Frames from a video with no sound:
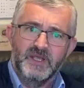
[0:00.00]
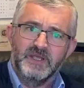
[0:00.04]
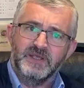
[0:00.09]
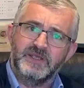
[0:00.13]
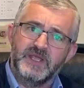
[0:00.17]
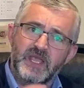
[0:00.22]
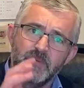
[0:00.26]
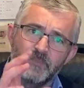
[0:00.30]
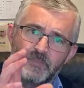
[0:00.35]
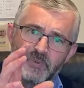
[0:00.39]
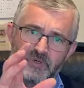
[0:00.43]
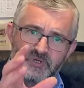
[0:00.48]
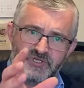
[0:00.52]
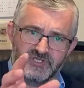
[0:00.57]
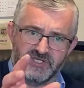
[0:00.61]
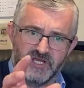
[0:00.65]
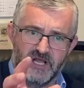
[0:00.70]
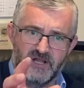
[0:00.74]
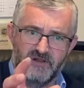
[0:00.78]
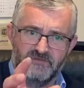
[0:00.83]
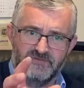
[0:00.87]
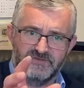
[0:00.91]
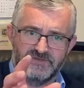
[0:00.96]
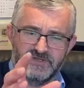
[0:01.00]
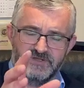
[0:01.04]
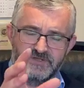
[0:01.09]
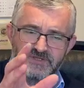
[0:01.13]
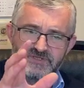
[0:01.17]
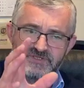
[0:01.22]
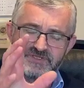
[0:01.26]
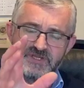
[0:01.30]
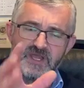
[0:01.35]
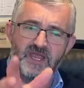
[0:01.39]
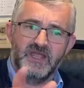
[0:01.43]
Keep yourselves
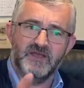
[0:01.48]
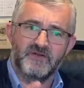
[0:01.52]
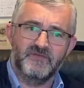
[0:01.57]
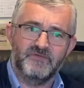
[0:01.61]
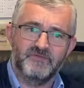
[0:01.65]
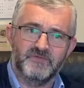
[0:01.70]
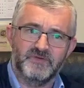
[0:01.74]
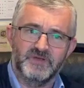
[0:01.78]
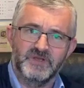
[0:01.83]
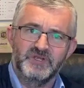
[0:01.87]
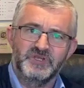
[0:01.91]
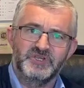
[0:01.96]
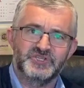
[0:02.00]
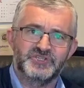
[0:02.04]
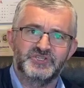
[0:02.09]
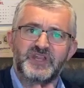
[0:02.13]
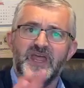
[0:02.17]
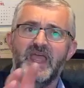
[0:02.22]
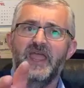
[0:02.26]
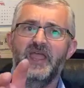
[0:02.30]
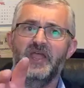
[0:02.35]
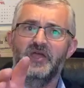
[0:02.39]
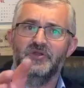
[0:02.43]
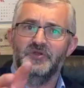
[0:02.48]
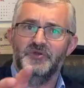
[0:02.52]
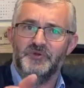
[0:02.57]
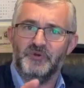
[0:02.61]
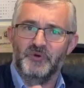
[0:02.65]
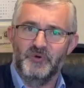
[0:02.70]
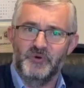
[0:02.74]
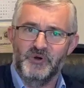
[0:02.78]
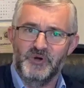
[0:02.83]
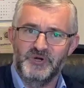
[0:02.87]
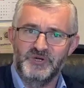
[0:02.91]
safe. Stay
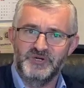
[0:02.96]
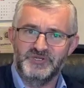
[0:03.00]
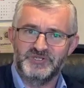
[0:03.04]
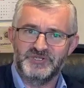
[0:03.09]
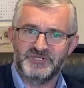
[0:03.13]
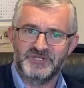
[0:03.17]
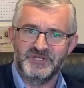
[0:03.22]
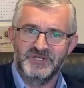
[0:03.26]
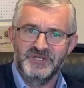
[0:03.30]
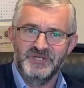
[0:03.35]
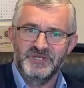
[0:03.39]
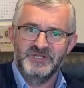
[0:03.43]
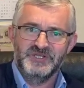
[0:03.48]
indoors.